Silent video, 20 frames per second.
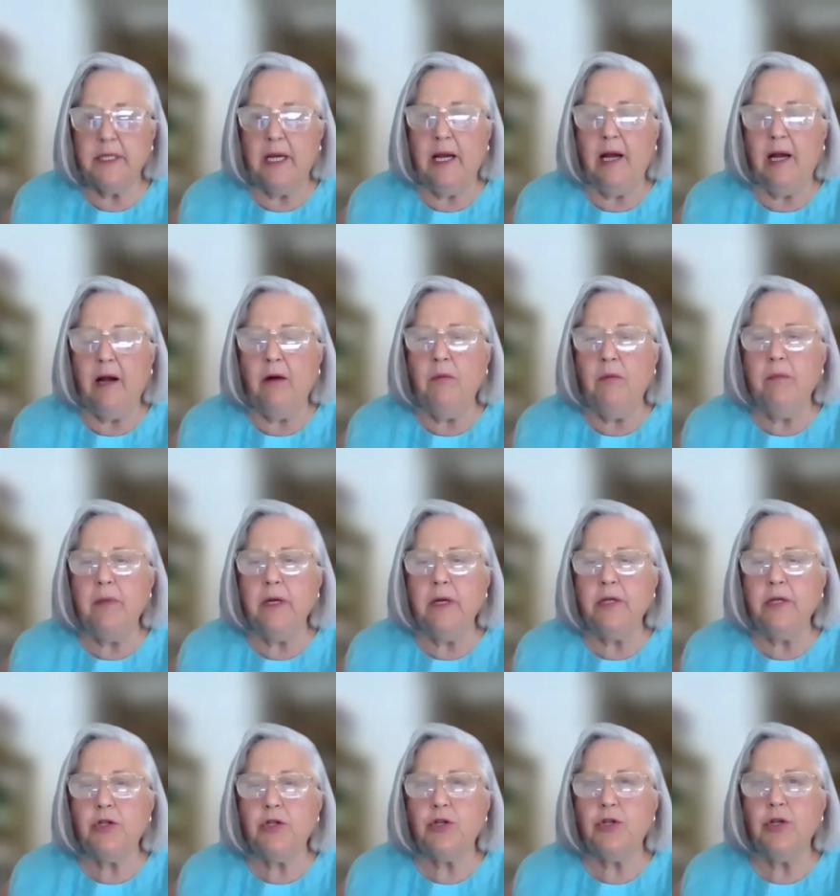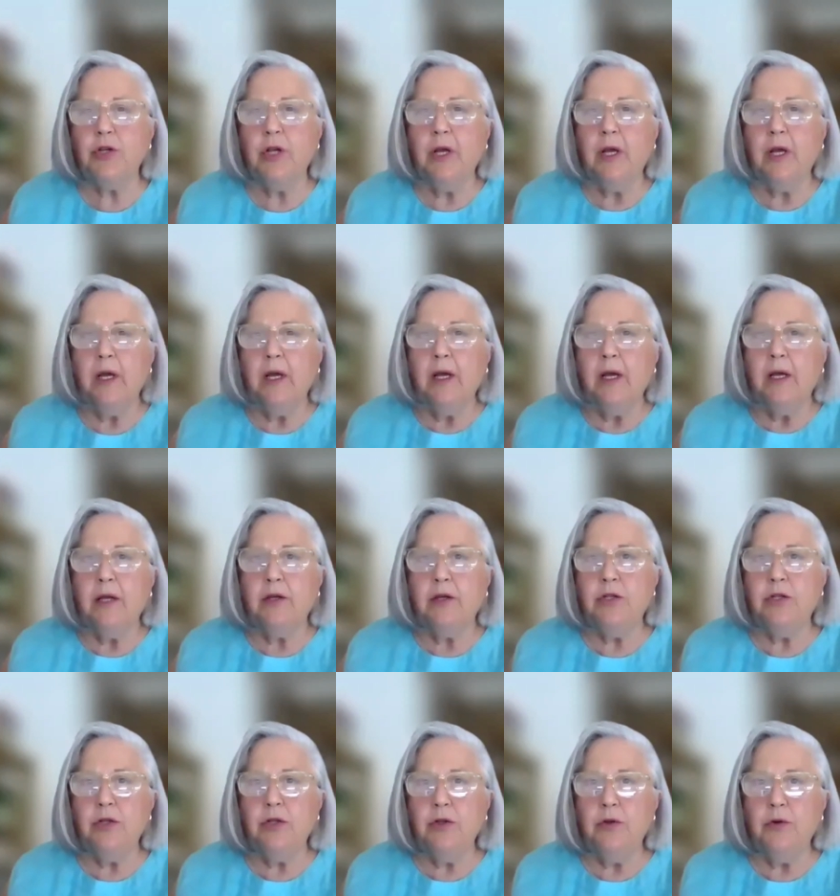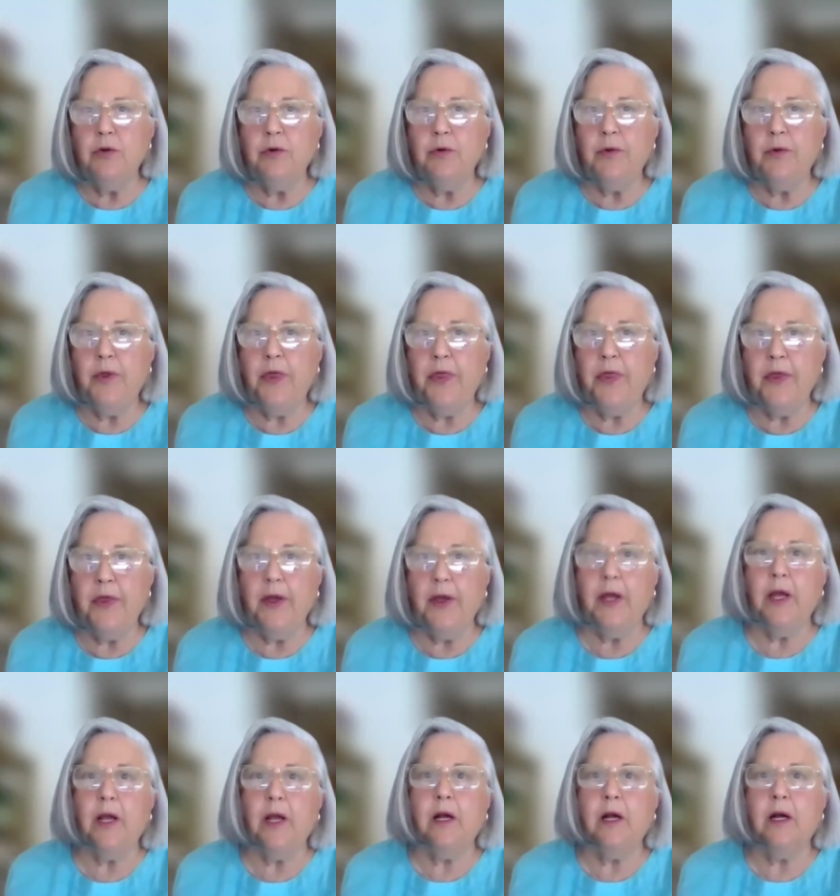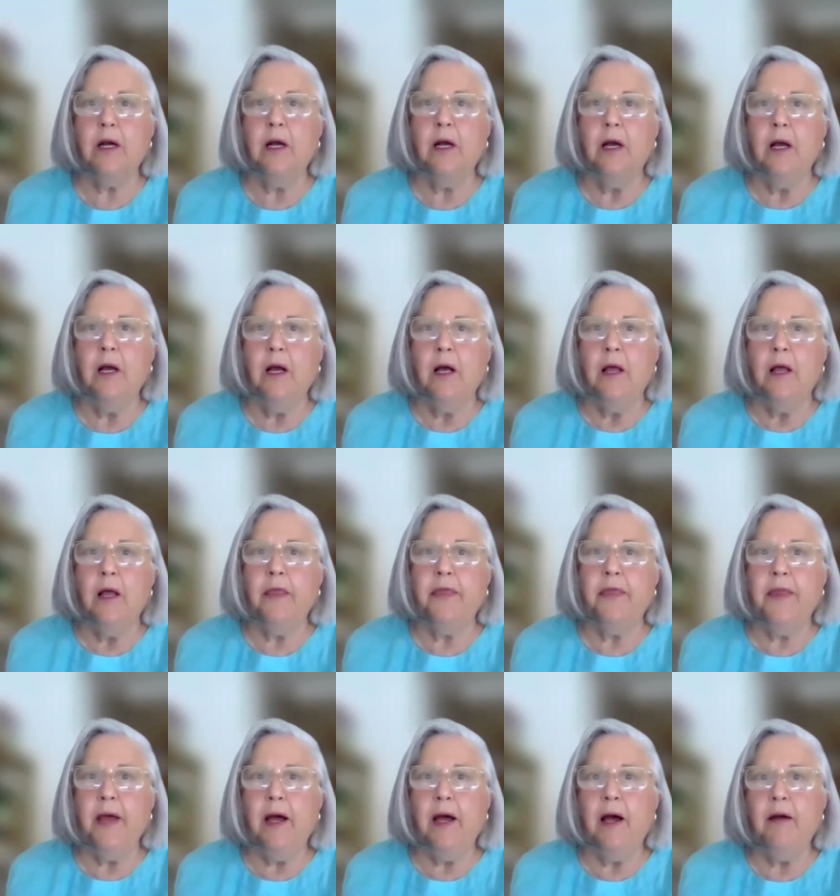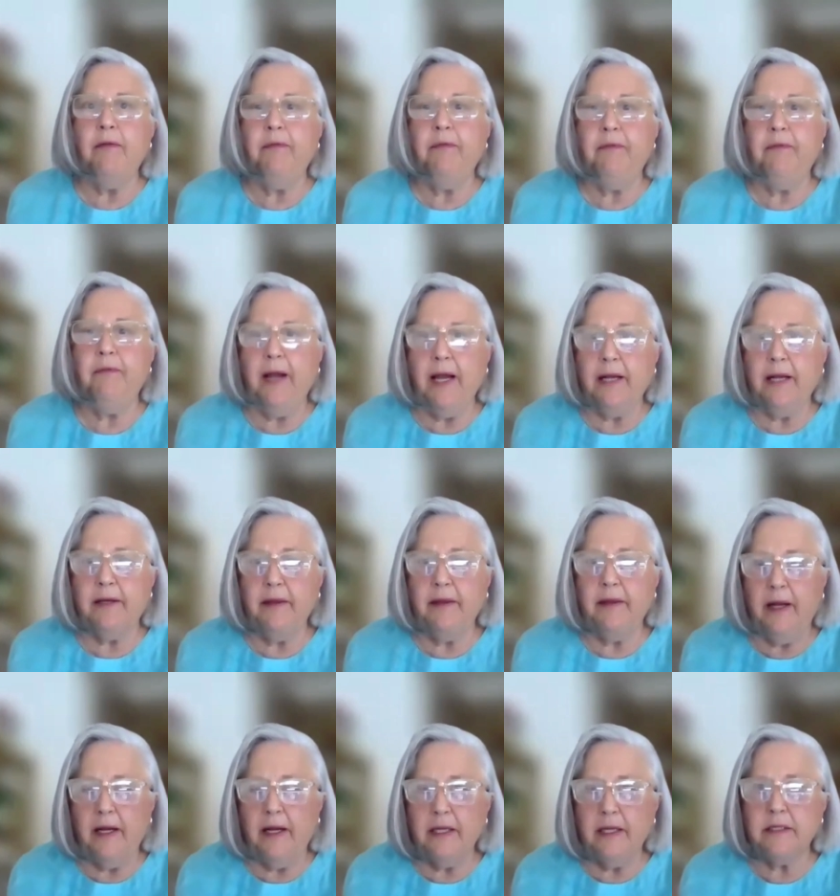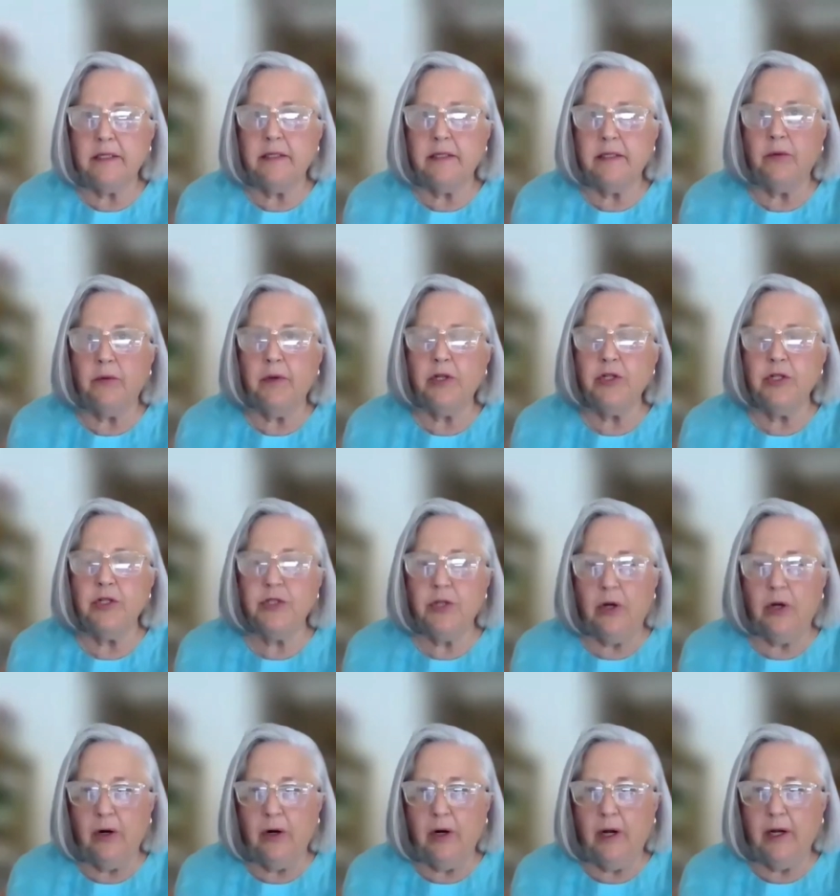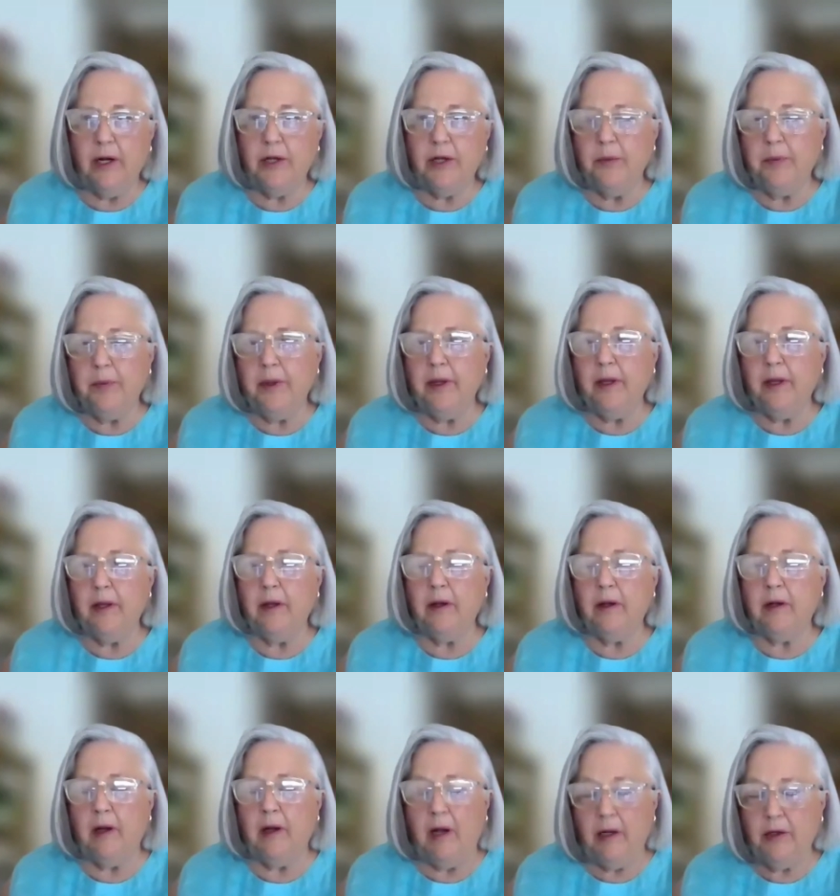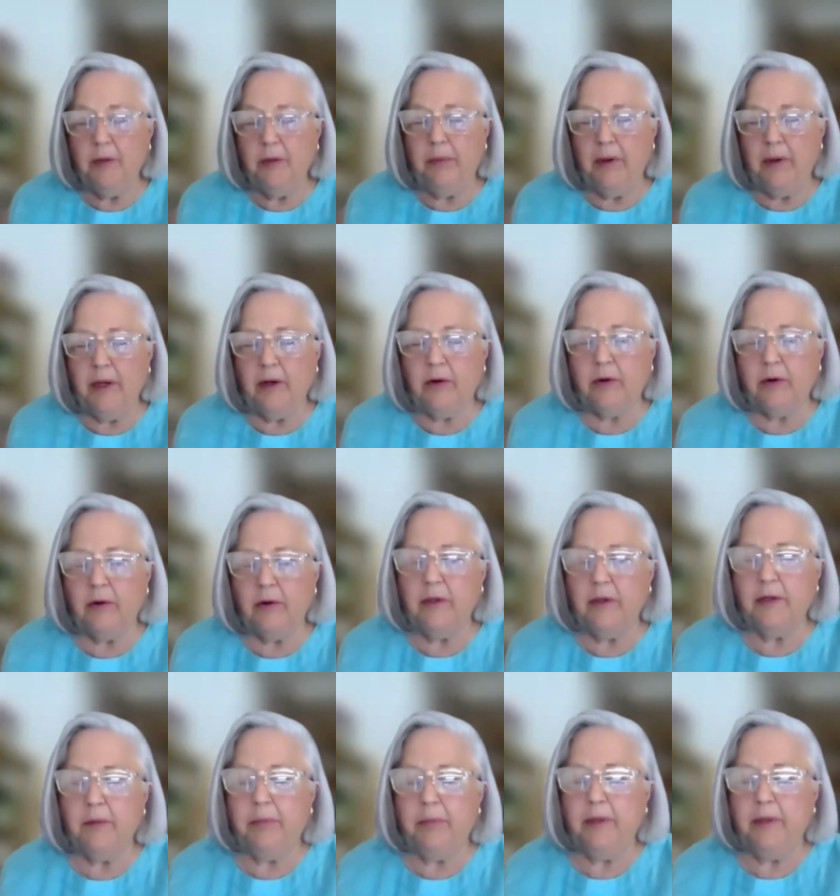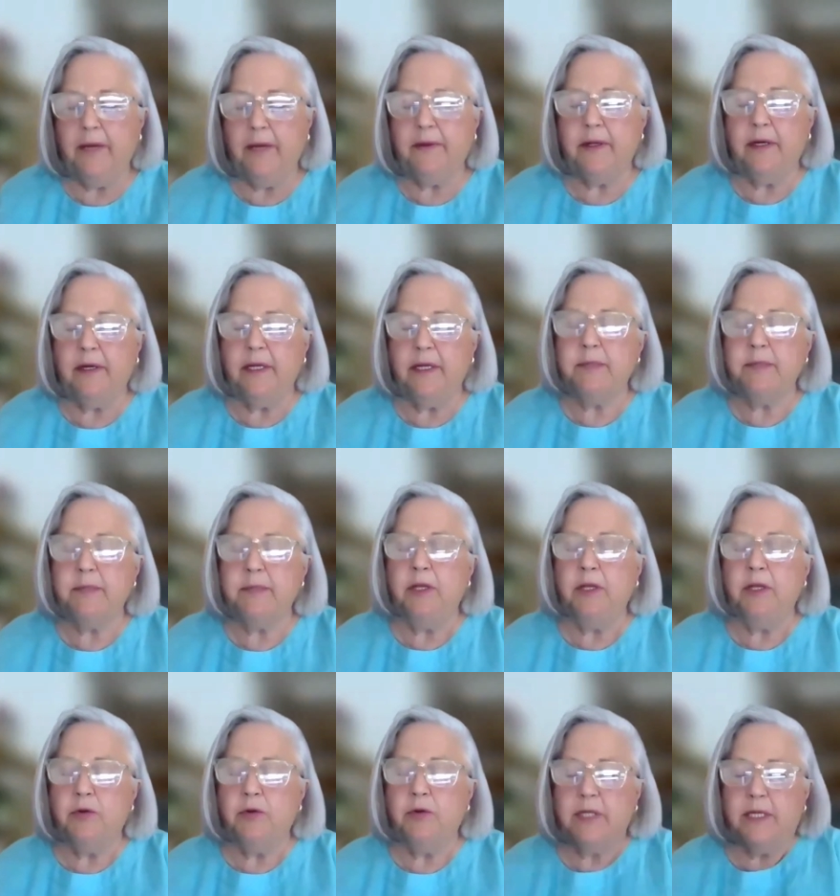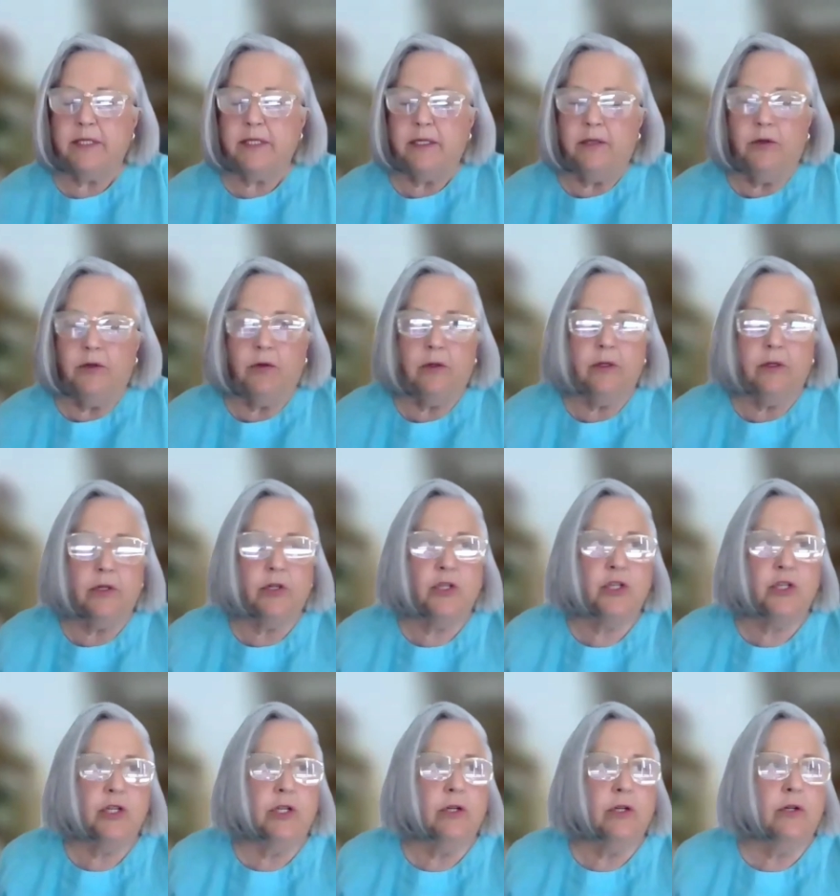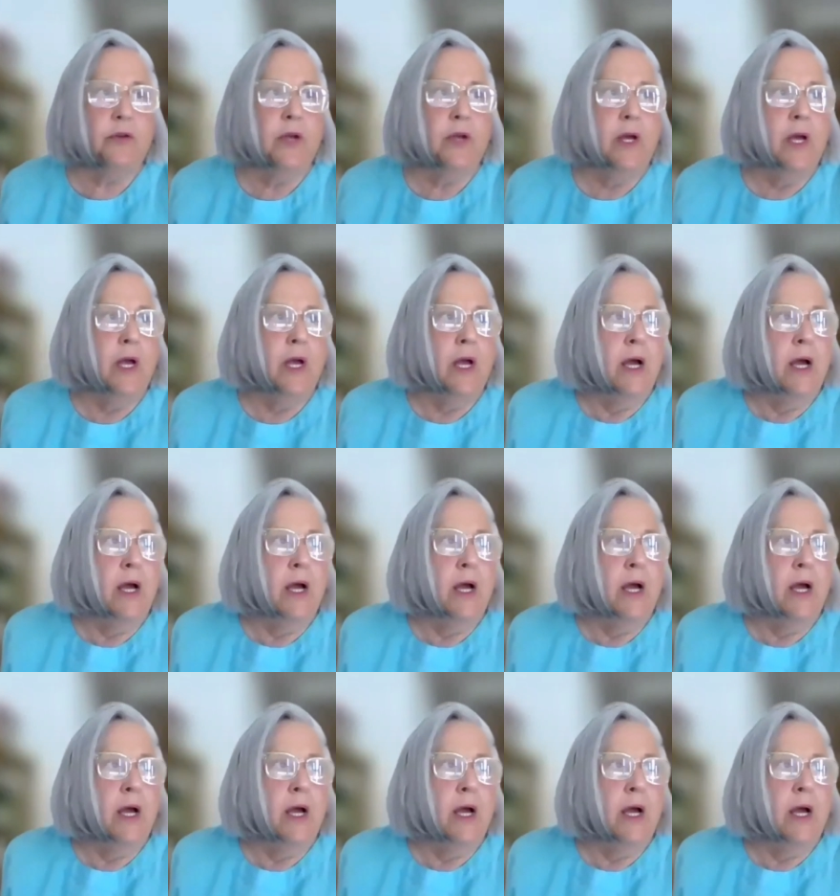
How much do you think the fact that the Russians are occupying currently the plant, that it is being used as a nuclear shield,